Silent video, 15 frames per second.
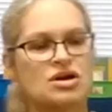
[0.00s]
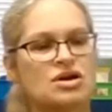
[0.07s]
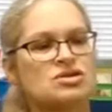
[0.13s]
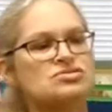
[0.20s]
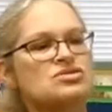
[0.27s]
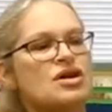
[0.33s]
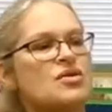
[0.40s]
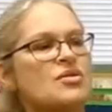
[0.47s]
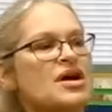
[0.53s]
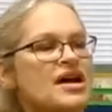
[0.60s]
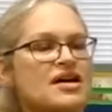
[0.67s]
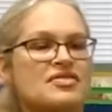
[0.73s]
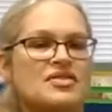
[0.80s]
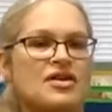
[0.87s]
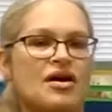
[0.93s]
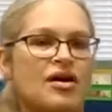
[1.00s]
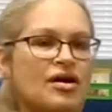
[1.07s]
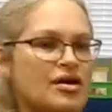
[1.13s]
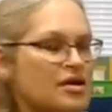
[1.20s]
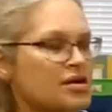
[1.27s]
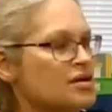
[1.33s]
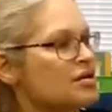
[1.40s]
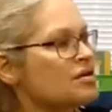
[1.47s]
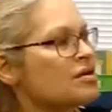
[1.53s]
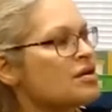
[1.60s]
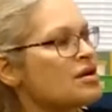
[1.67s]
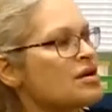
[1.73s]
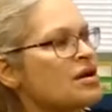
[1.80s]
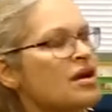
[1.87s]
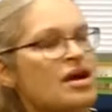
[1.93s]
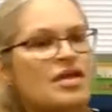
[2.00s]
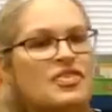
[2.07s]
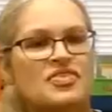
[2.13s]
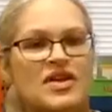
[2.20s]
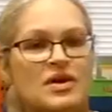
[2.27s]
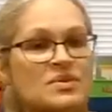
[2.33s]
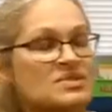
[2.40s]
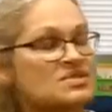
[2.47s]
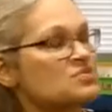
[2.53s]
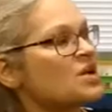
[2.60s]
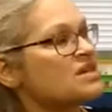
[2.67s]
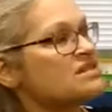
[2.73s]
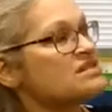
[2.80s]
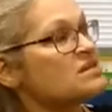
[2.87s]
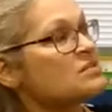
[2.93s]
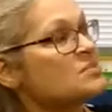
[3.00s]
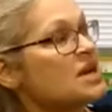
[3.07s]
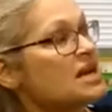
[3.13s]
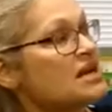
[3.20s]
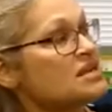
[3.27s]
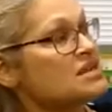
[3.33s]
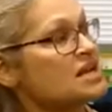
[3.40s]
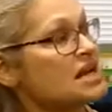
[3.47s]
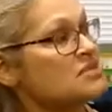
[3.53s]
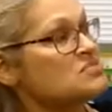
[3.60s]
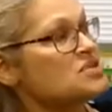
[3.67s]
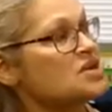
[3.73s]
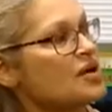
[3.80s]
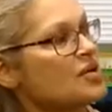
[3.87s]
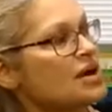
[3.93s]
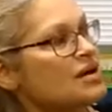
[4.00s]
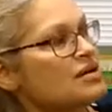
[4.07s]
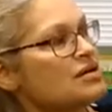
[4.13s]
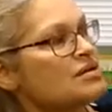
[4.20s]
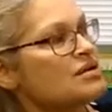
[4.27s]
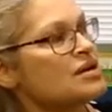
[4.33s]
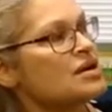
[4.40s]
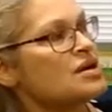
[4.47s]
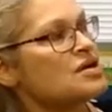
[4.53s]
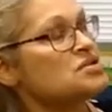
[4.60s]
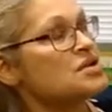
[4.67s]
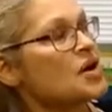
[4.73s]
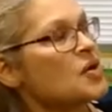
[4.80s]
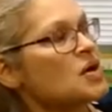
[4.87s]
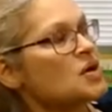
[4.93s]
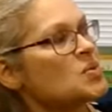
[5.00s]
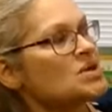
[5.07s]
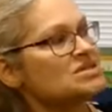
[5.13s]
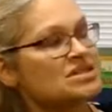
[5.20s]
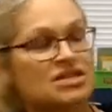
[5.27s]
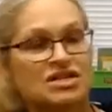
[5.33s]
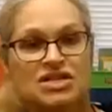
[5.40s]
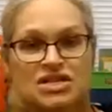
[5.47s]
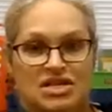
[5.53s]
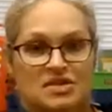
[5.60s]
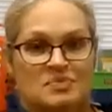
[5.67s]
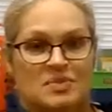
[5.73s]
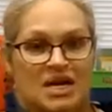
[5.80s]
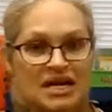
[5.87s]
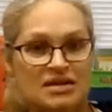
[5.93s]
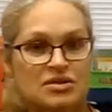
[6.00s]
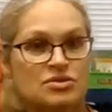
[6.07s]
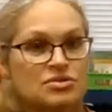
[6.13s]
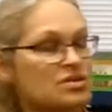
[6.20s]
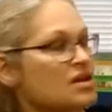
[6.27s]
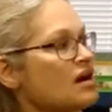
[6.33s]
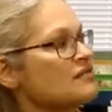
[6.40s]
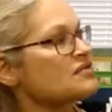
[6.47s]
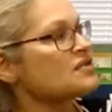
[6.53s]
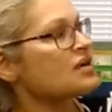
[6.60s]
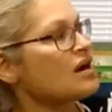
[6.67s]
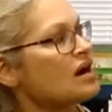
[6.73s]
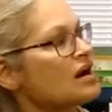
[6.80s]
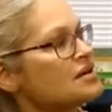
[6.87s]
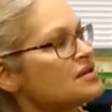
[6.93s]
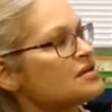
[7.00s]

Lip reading: Noah and the Ark. There was once a man named Noah. Noah was a good man who loved God.